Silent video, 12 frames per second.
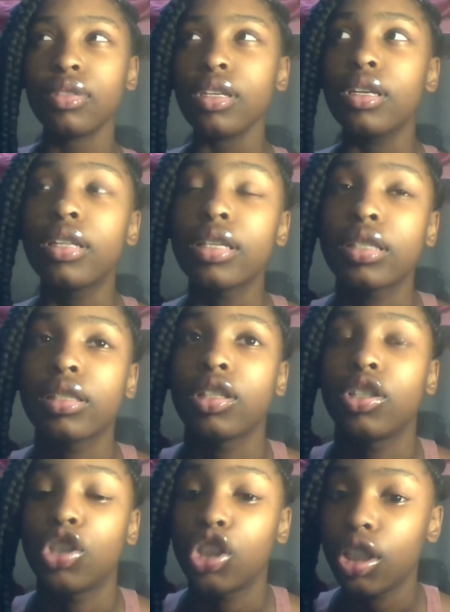And this
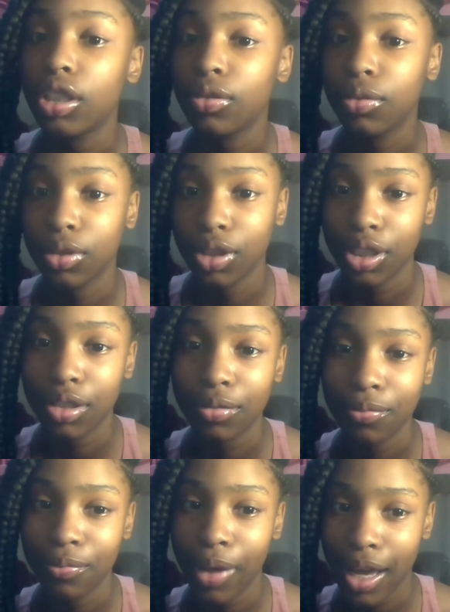she she
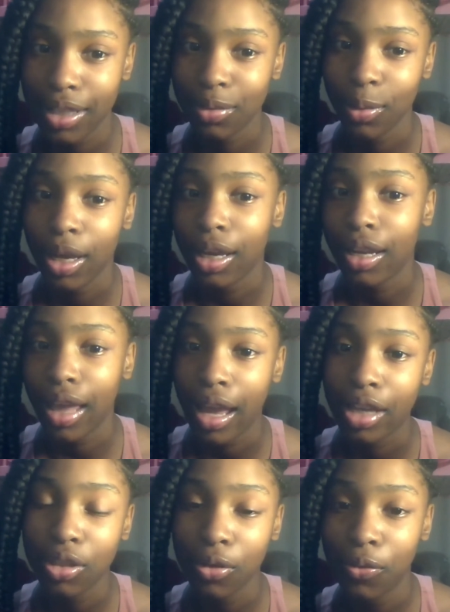passed away at the
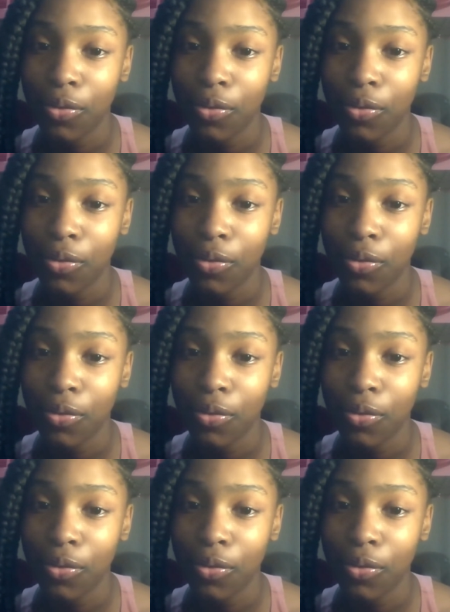age of